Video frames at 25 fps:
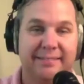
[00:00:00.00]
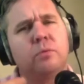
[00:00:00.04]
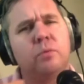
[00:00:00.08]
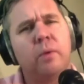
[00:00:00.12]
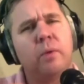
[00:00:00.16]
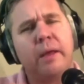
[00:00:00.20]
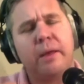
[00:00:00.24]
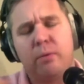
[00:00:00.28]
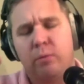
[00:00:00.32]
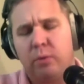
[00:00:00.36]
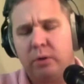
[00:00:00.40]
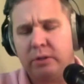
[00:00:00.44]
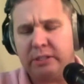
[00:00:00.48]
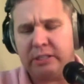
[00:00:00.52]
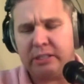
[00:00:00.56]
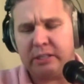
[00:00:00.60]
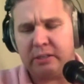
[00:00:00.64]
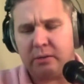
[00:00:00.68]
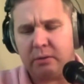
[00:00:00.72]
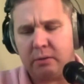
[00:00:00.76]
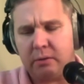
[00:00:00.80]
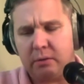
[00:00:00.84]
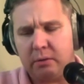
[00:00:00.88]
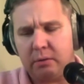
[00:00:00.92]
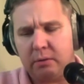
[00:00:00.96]
wait, was it
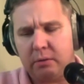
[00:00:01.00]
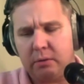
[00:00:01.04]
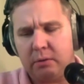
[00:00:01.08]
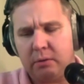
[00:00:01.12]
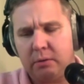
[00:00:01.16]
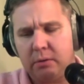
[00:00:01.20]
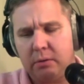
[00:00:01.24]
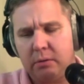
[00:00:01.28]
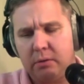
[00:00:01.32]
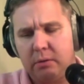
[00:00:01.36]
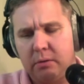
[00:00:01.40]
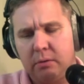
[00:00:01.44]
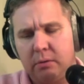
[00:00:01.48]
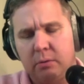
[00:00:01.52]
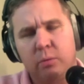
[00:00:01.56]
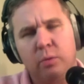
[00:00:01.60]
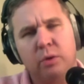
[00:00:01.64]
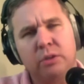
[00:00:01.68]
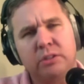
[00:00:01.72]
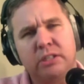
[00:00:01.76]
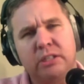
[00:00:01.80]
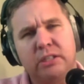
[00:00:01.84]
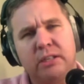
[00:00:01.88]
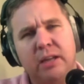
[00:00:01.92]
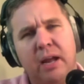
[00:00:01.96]

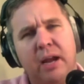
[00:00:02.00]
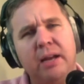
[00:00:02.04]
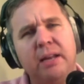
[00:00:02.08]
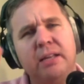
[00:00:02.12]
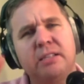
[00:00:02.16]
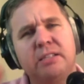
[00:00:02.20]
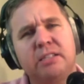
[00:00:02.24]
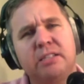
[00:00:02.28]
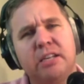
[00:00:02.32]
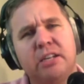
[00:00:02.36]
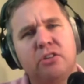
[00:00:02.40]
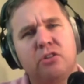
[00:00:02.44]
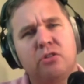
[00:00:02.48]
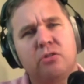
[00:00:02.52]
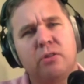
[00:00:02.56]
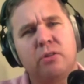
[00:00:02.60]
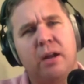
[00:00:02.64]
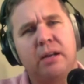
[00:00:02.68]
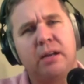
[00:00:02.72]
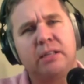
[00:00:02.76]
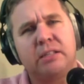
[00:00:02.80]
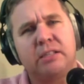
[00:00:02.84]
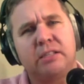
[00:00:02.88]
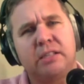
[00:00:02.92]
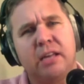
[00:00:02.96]
96 or
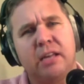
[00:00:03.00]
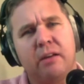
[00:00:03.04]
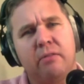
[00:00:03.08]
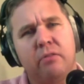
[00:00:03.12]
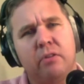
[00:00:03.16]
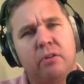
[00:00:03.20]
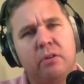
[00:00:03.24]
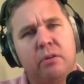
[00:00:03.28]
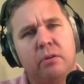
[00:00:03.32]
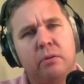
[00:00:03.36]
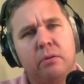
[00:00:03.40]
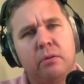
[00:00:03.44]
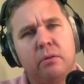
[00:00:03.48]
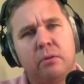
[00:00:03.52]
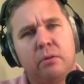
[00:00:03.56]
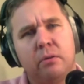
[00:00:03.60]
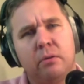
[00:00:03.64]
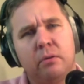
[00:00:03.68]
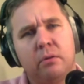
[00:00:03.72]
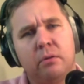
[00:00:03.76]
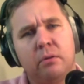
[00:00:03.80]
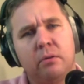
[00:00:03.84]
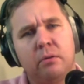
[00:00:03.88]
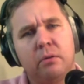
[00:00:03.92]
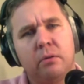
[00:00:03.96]
97
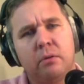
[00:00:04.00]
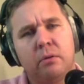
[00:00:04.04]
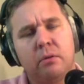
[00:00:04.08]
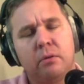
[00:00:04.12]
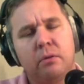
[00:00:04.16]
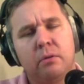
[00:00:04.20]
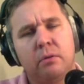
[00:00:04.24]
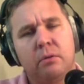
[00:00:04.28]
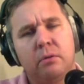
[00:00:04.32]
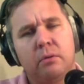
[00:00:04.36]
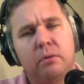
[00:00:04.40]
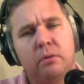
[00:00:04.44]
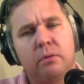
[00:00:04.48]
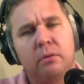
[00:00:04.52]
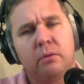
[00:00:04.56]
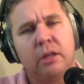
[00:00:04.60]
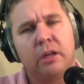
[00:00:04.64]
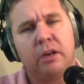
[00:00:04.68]
that